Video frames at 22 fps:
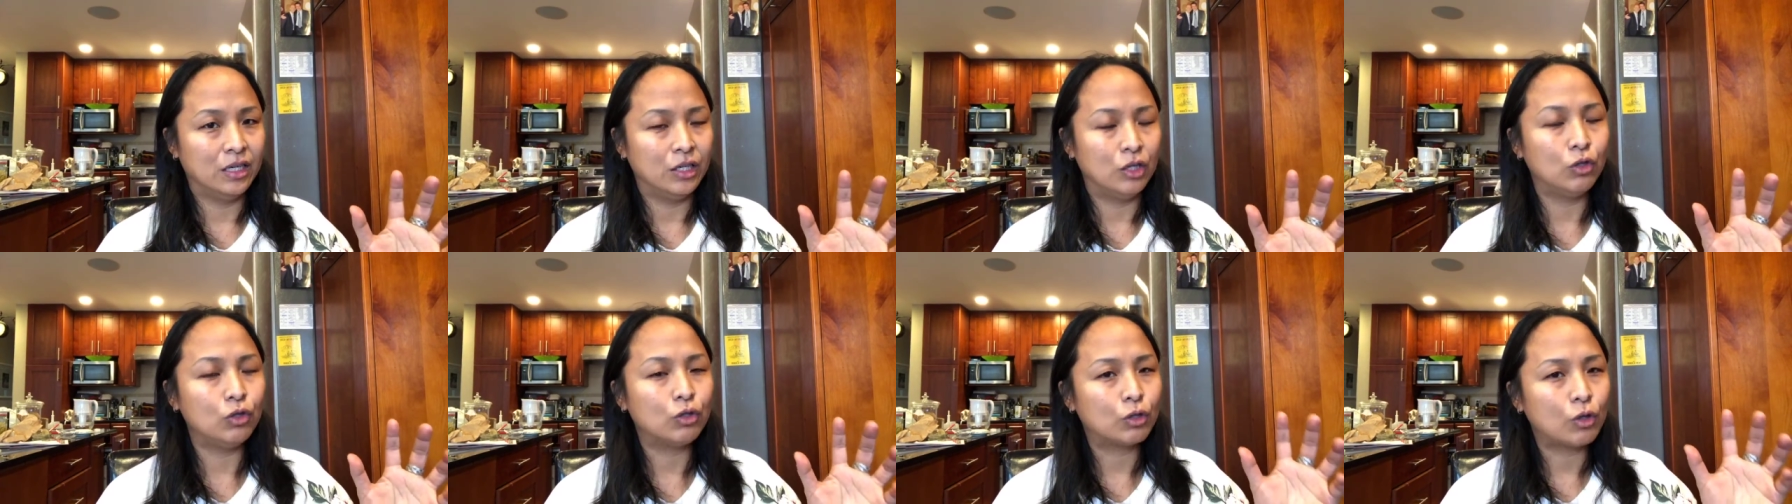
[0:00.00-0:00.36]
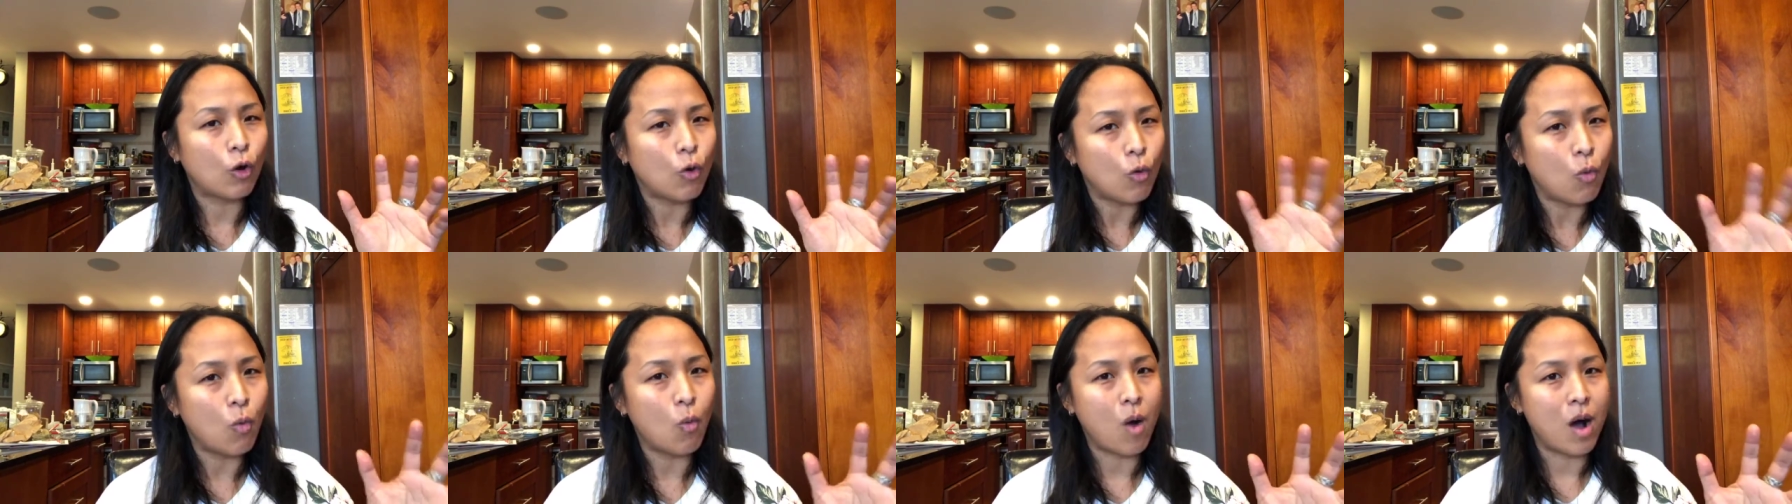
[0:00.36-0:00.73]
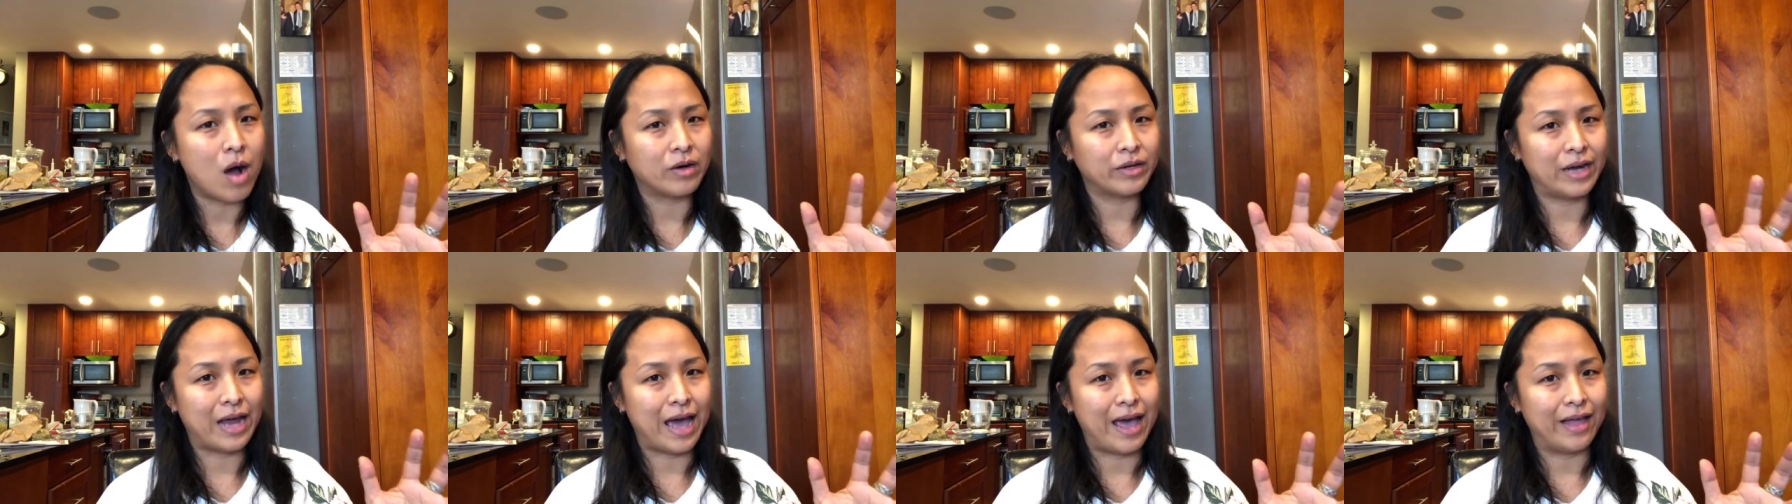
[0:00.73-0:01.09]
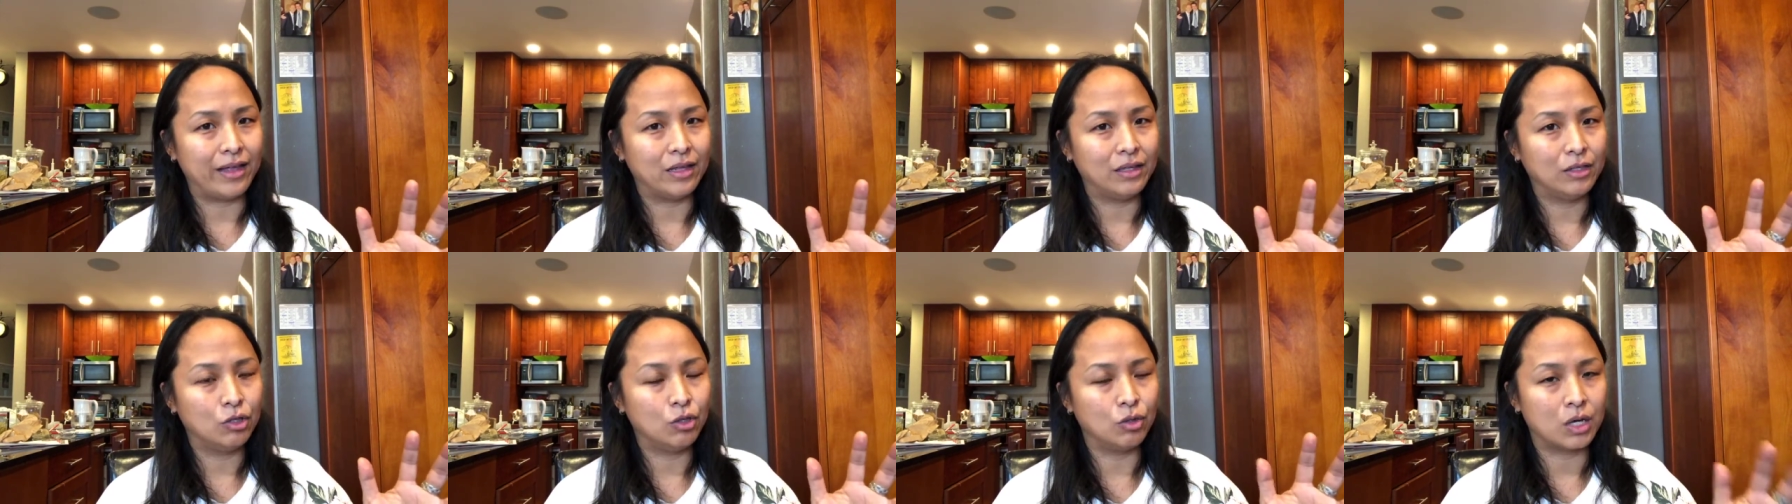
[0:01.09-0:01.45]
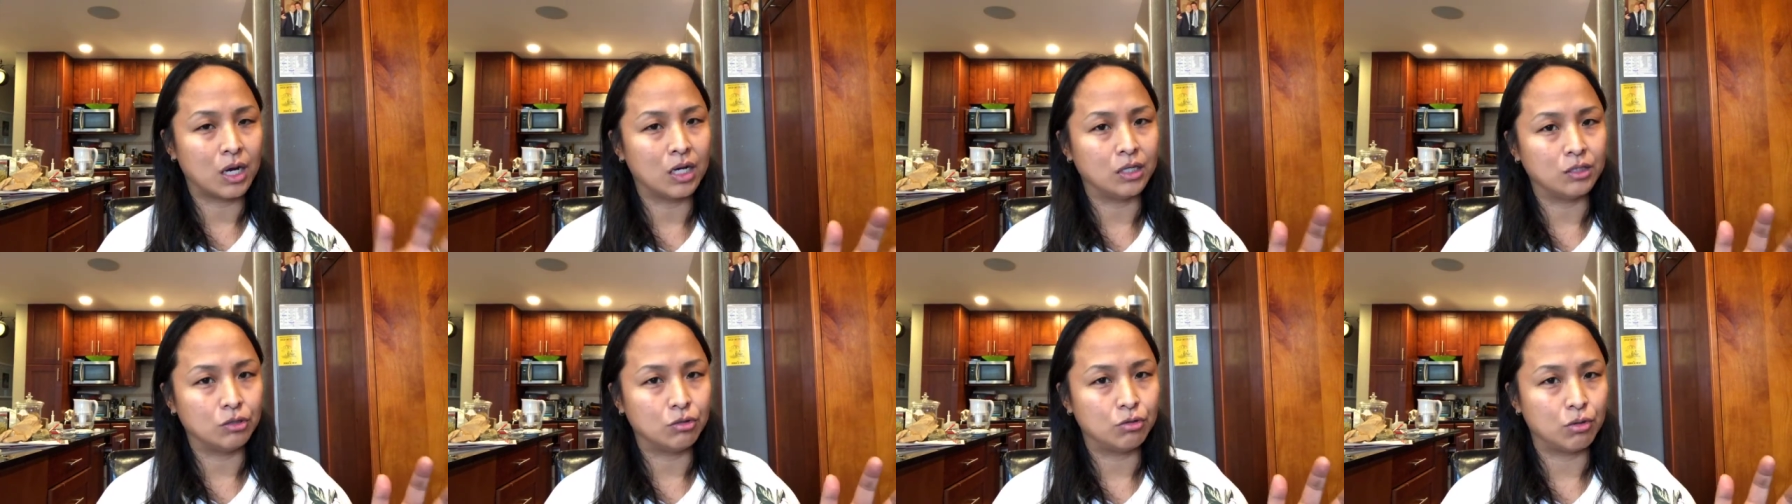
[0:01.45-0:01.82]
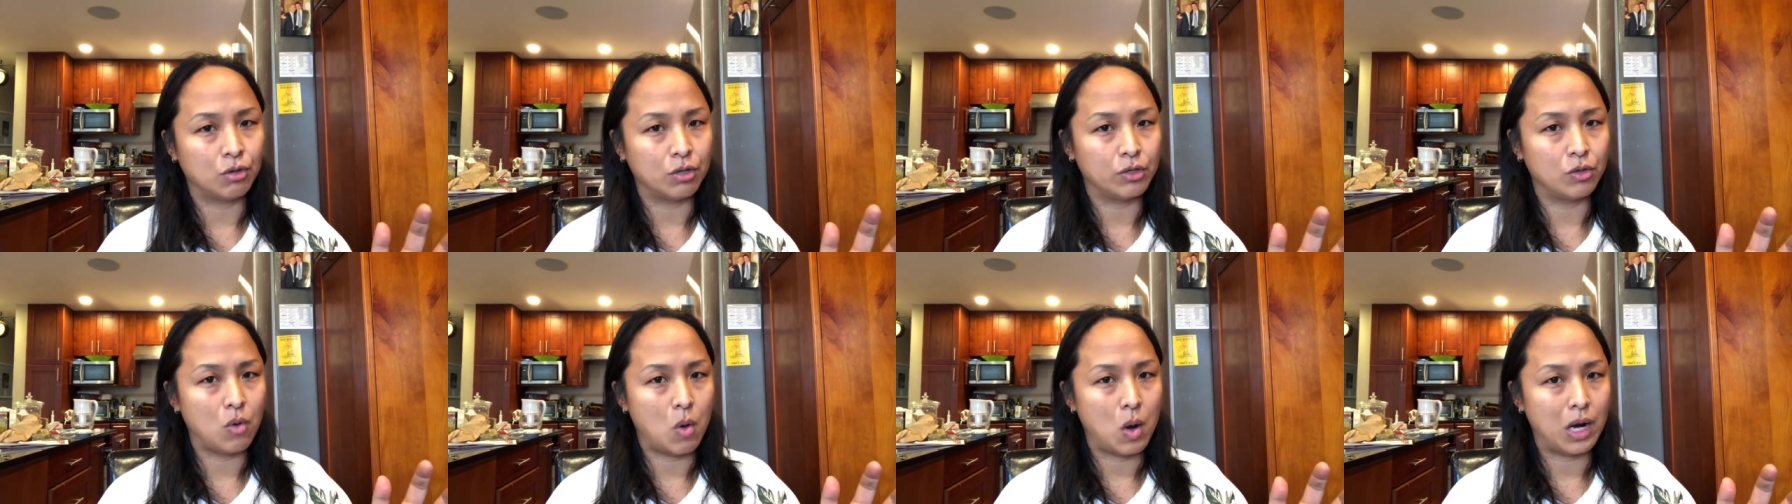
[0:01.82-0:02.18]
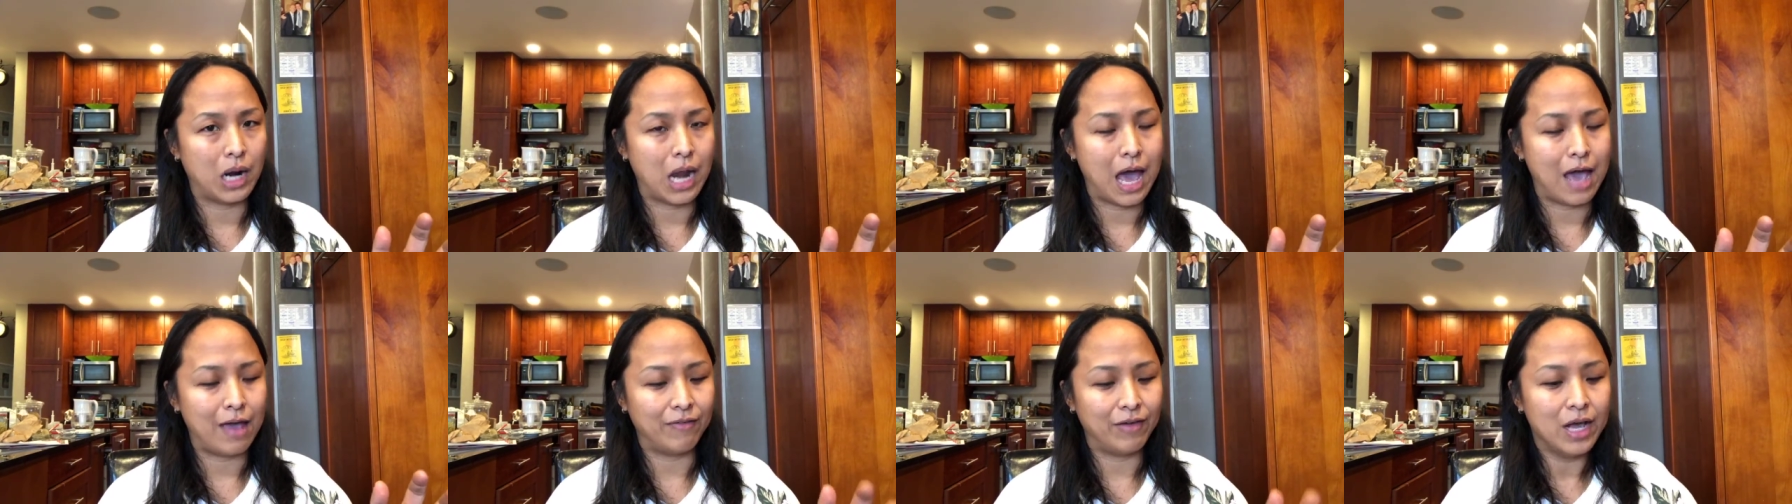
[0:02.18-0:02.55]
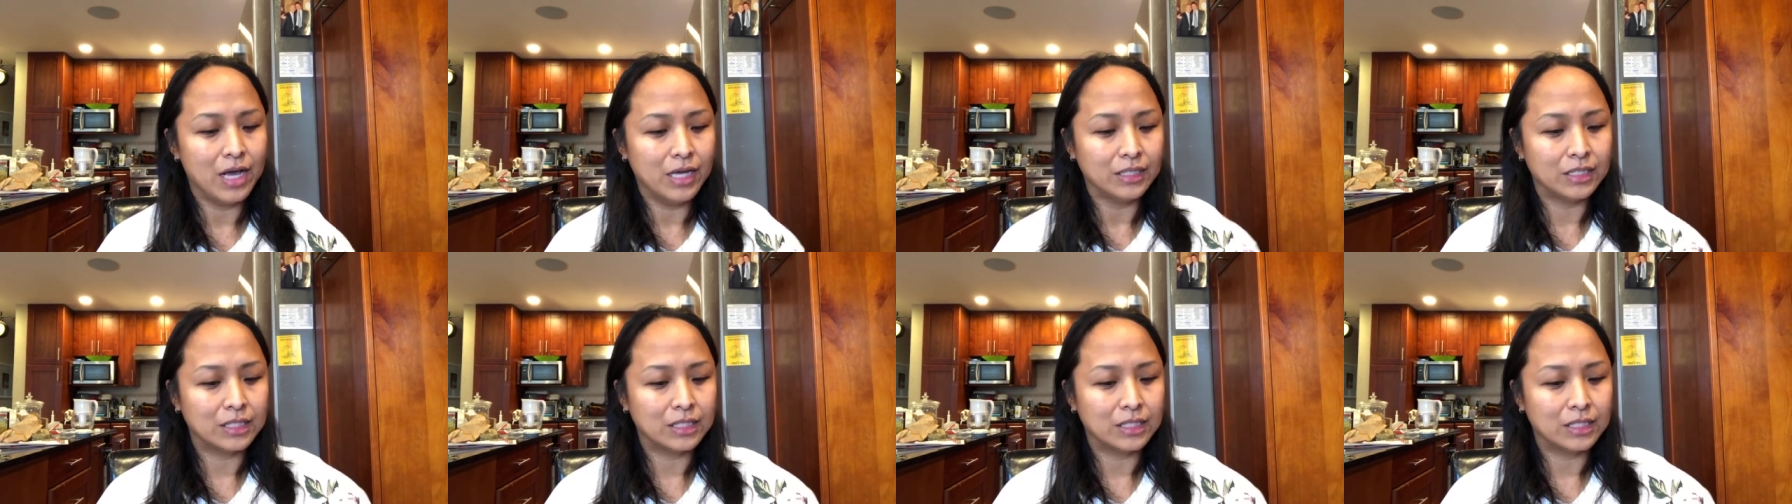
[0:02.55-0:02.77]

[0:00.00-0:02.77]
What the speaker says: You don't want that to control your life.